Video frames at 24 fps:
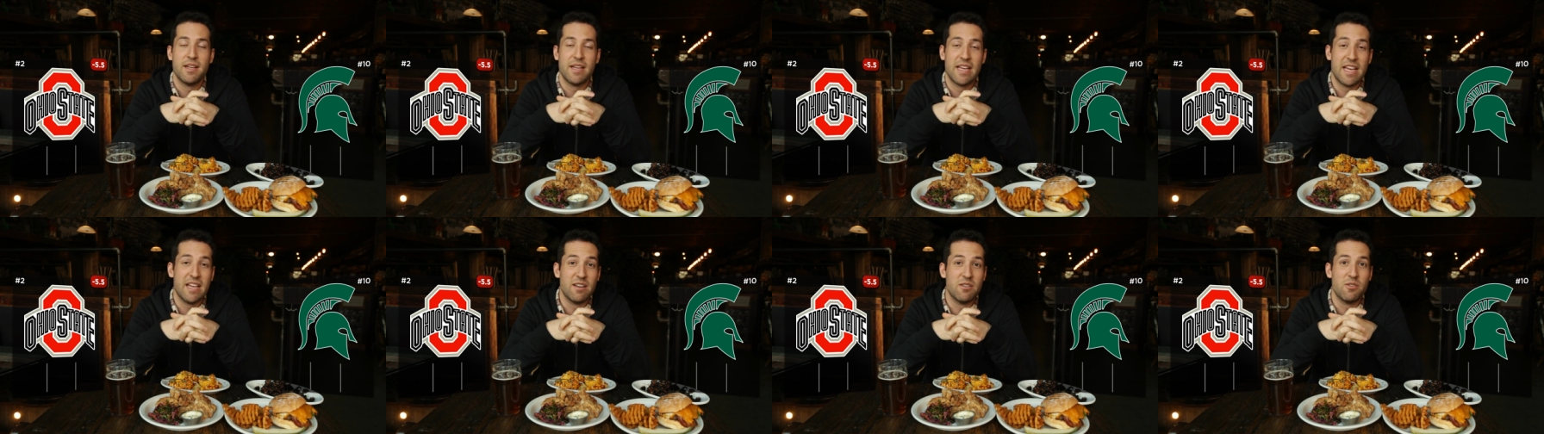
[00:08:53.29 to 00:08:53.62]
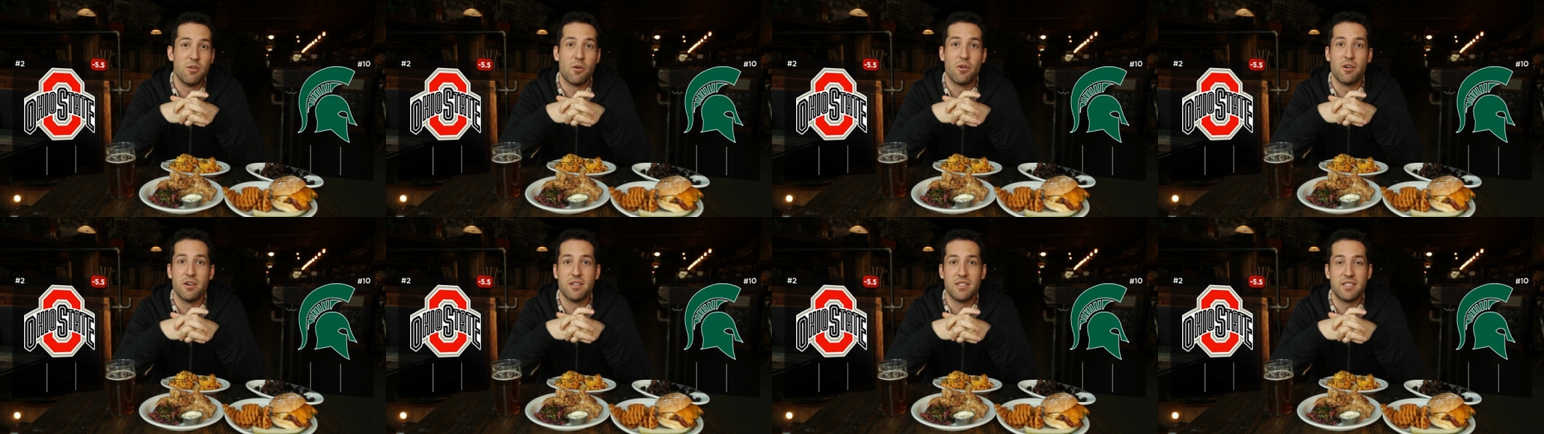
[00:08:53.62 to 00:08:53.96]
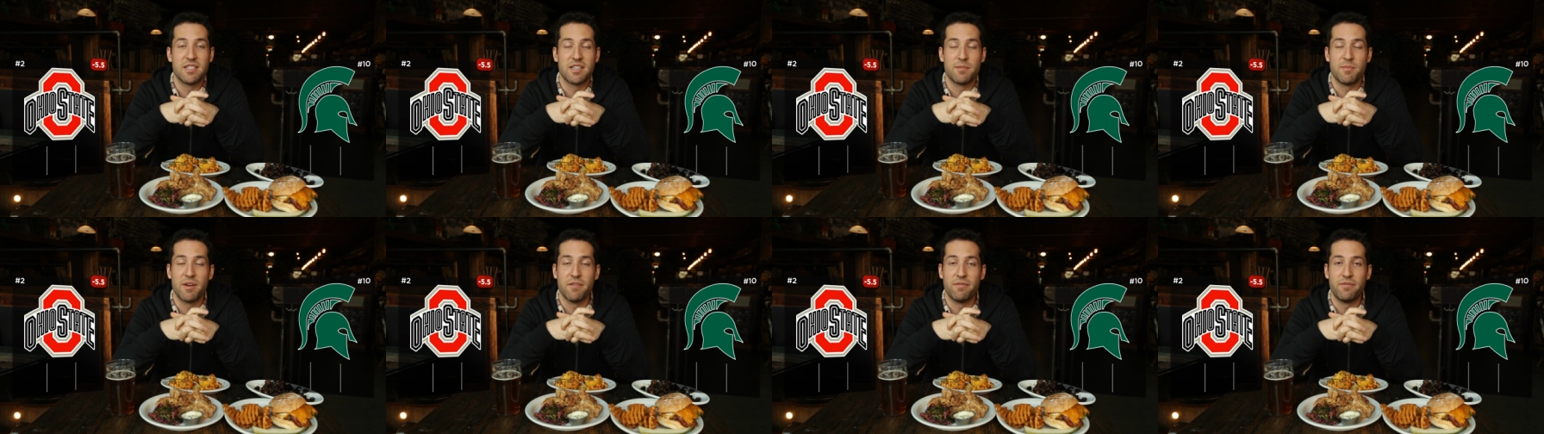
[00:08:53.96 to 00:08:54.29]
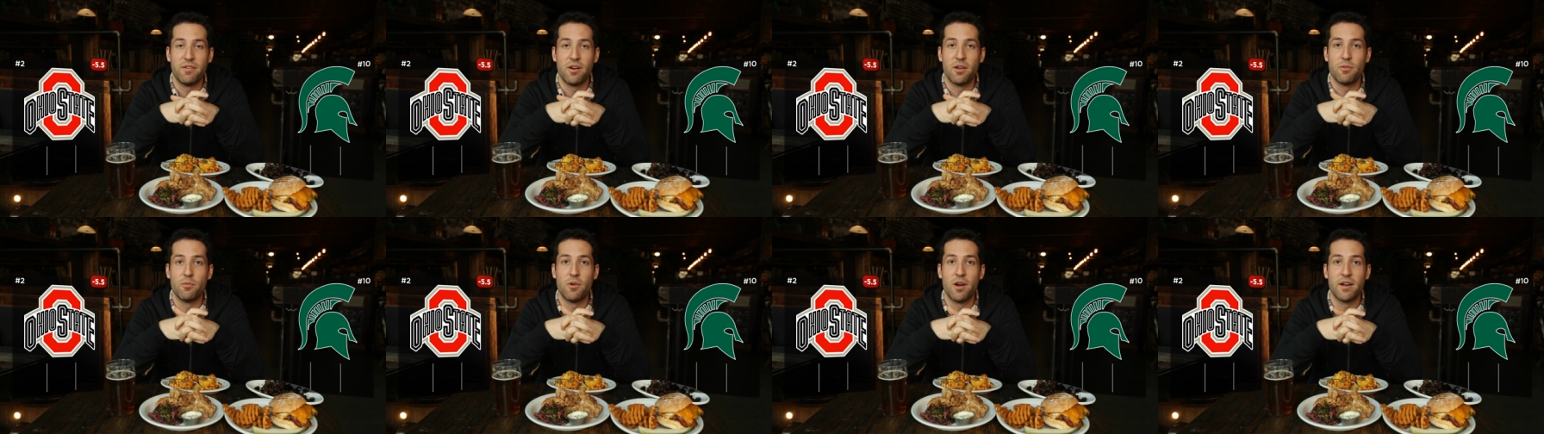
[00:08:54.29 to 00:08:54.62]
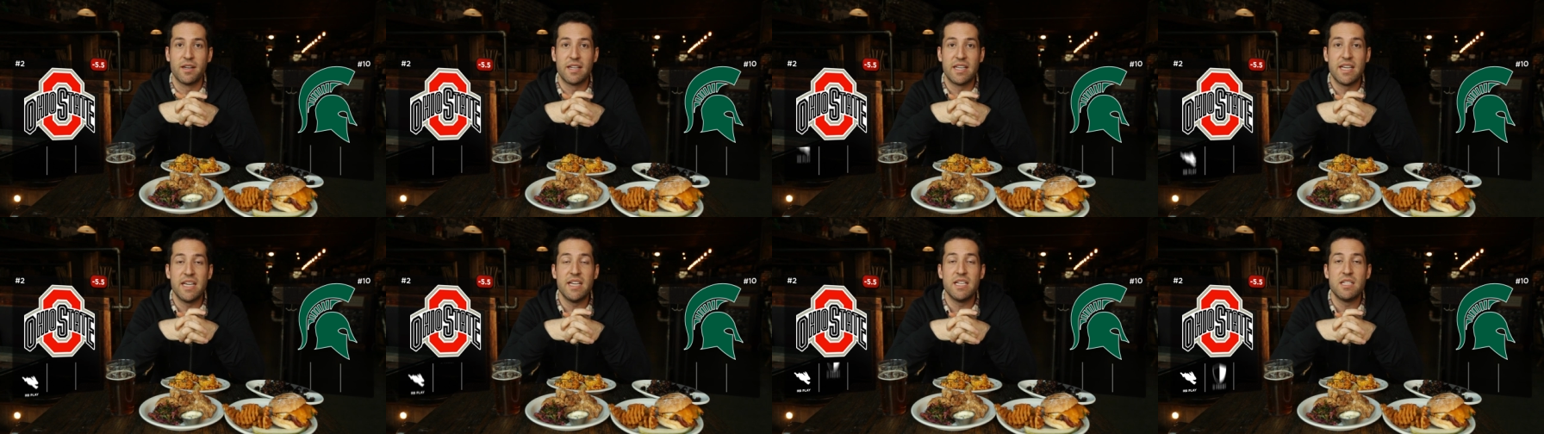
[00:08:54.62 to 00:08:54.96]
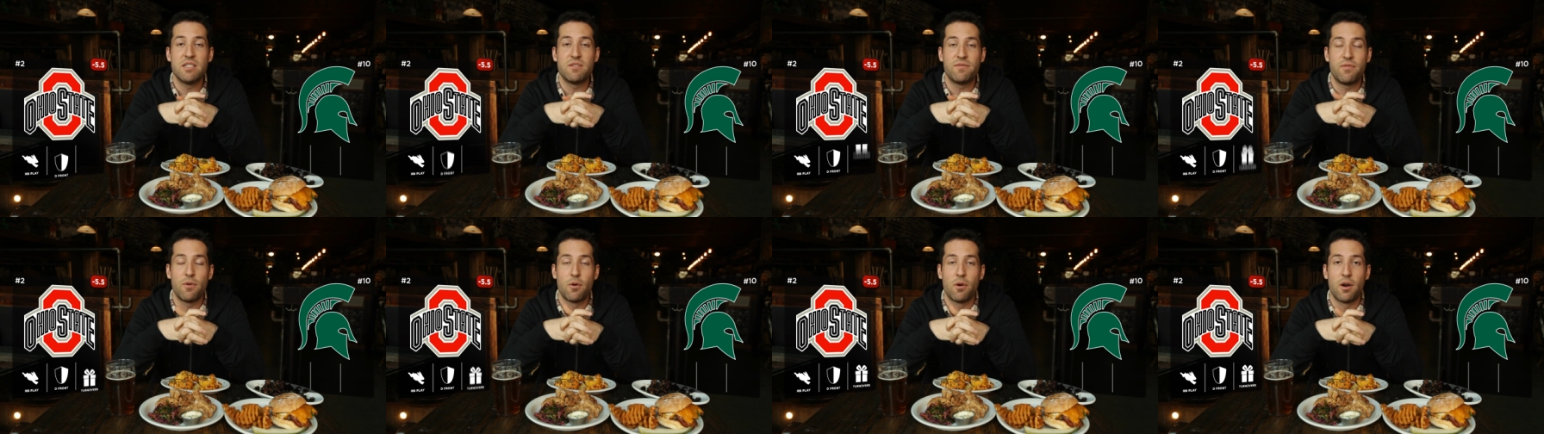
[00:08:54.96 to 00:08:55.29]
Indoors, it's gonna be a fun one. Keys
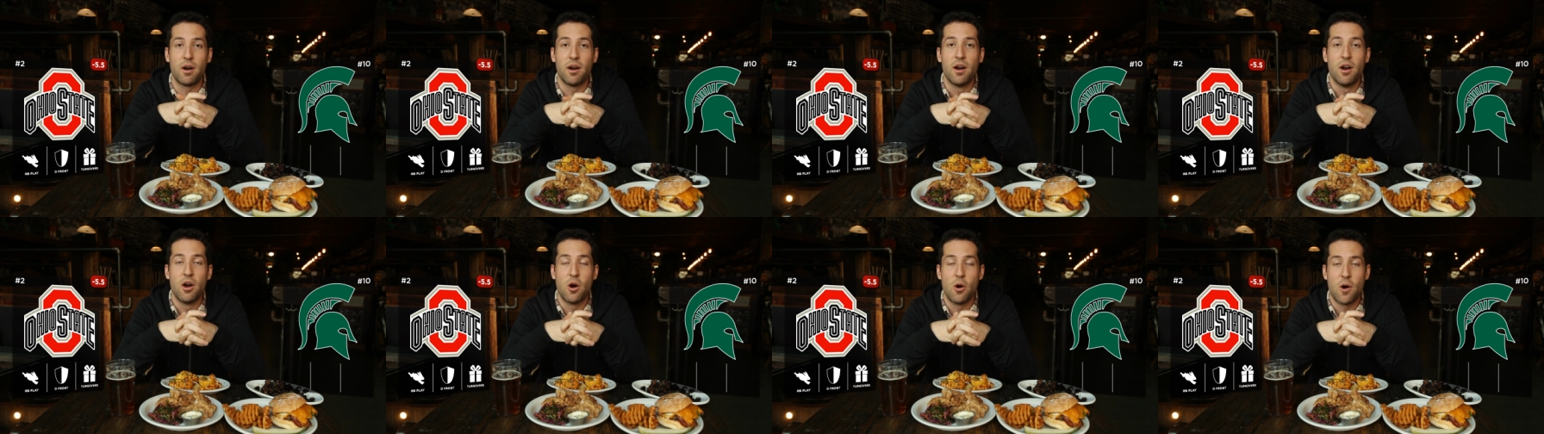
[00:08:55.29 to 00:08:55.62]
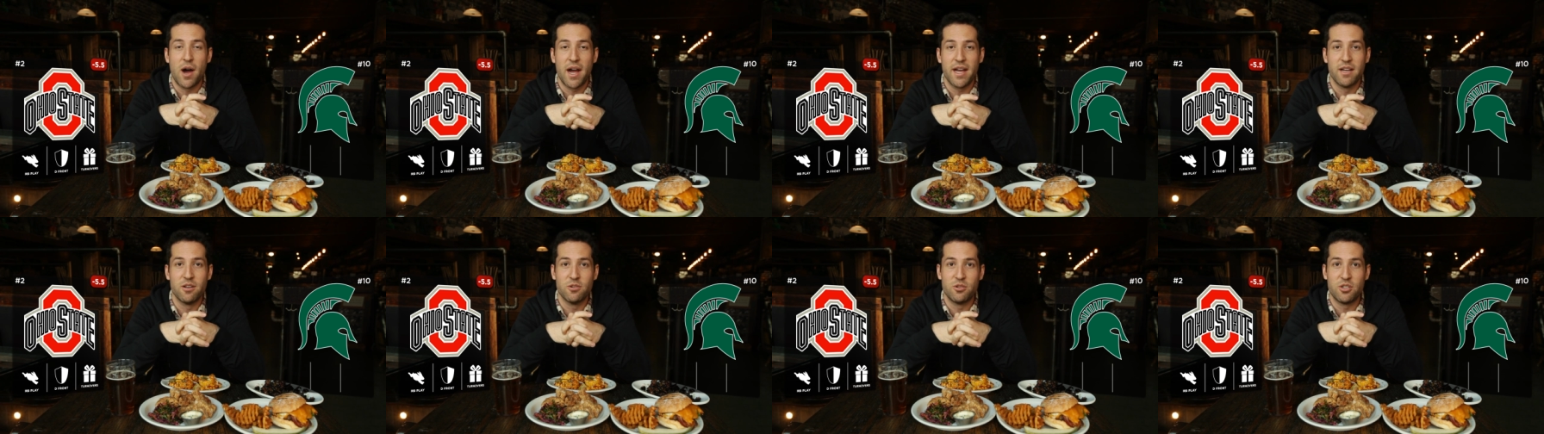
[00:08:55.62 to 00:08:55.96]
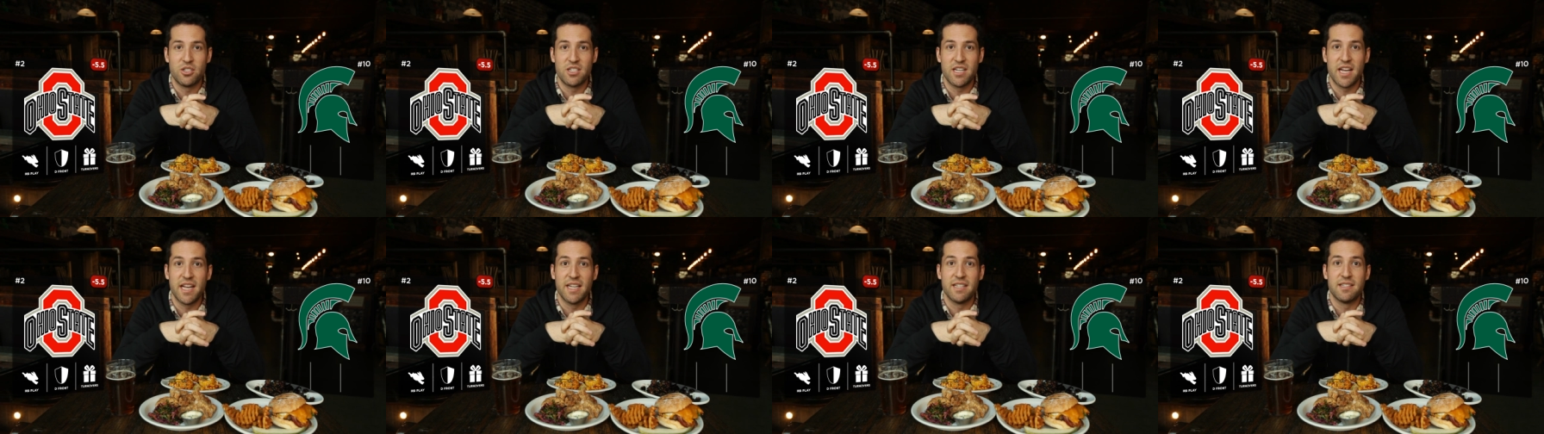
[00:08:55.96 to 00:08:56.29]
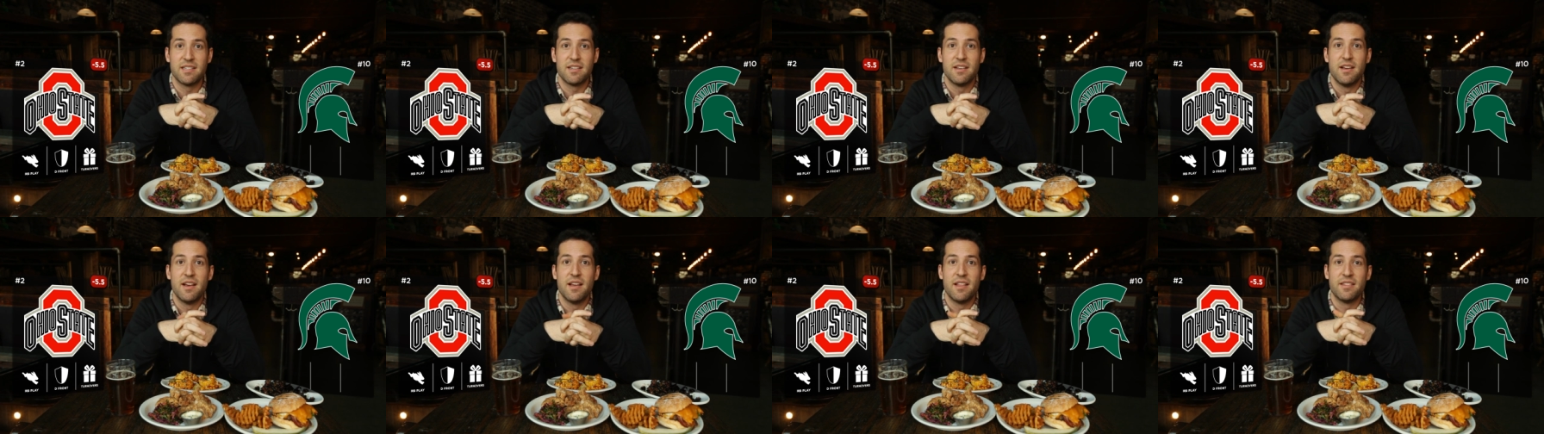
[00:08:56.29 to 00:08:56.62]
for Ohio State.